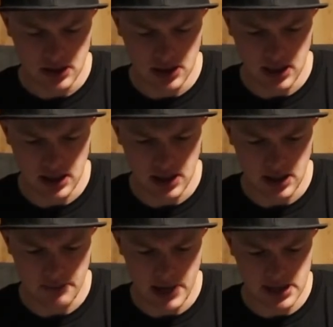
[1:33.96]

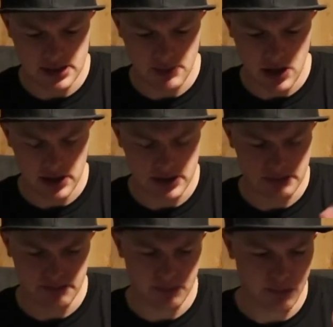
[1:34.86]
Maker's Mark is
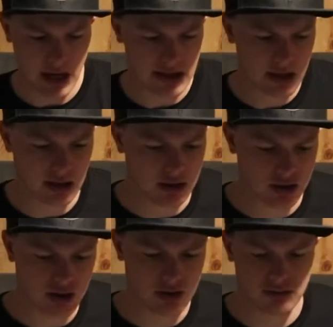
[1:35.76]
basically
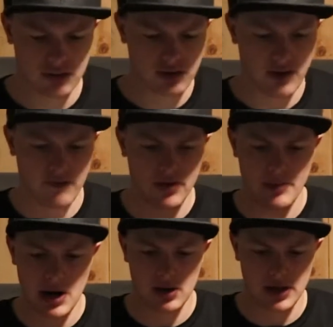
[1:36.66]
just straight from the
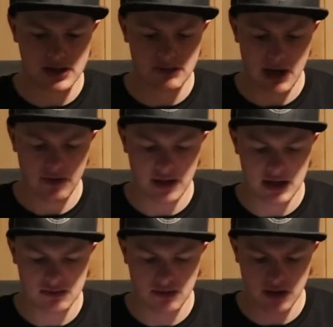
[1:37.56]
barrel, as you may have
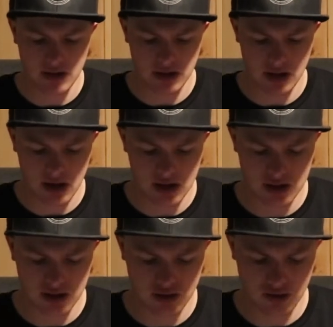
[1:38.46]
guessed with the
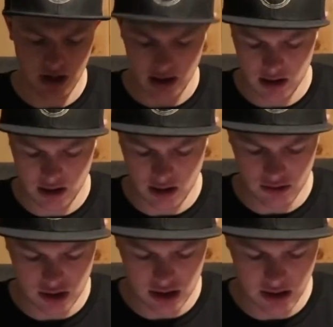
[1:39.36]
cask strength. I'll
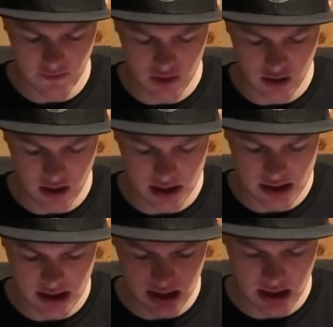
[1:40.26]
just give you
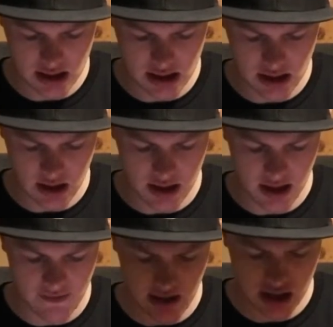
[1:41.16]
guys I don't
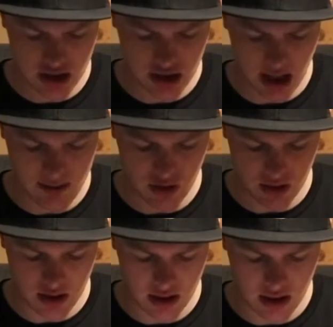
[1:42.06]
have an age statement
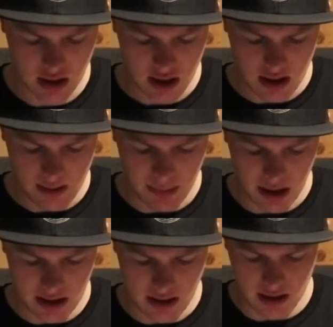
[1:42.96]
on it,
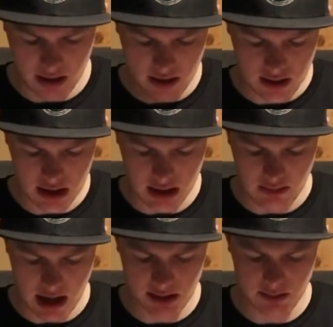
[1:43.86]
but the
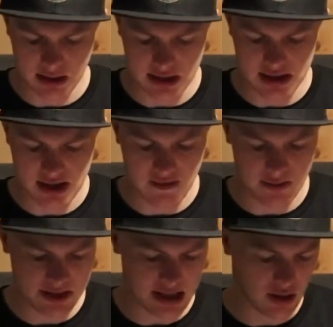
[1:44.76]
mash bill is
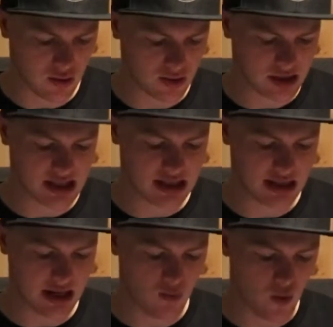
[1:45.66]
70% corn,
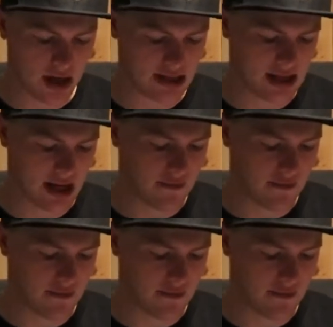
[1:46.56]
16 wheat, and